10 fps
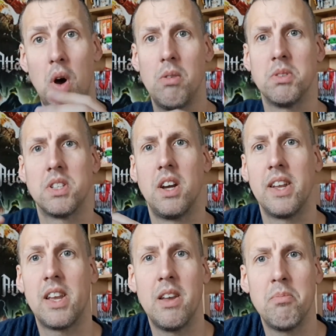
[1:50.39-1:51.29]
I was
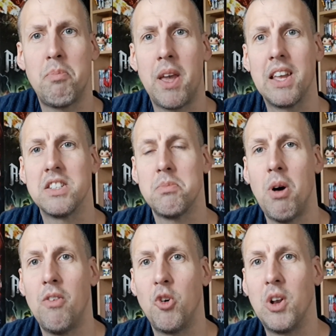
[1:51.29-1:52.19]
like big into
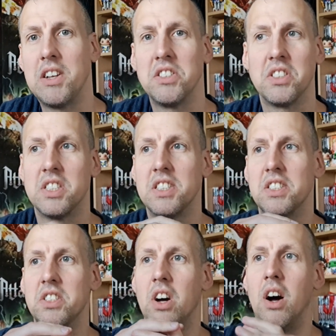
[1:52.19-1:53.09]
Marvel Legends at this
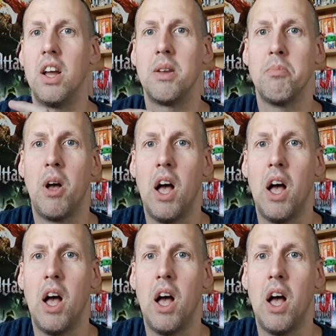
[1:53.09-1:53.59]
time.